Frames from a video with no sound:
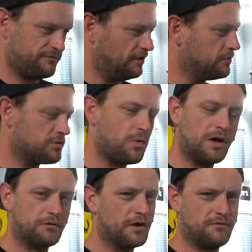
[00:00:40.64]
fill it with
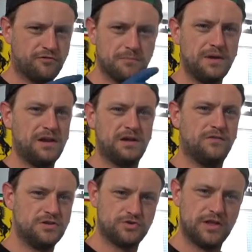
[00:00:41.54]
water, run it for a minute,
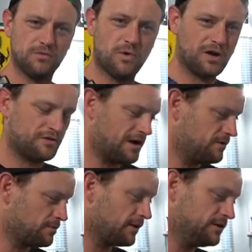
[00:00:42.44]
and then drain the water out,
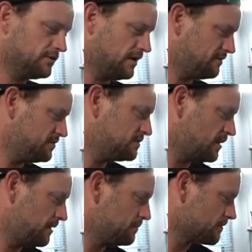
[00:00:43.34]
and probably do that a few
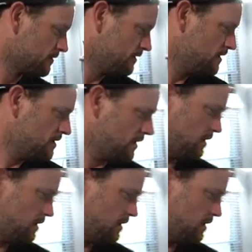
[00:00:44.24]
times. Yeah,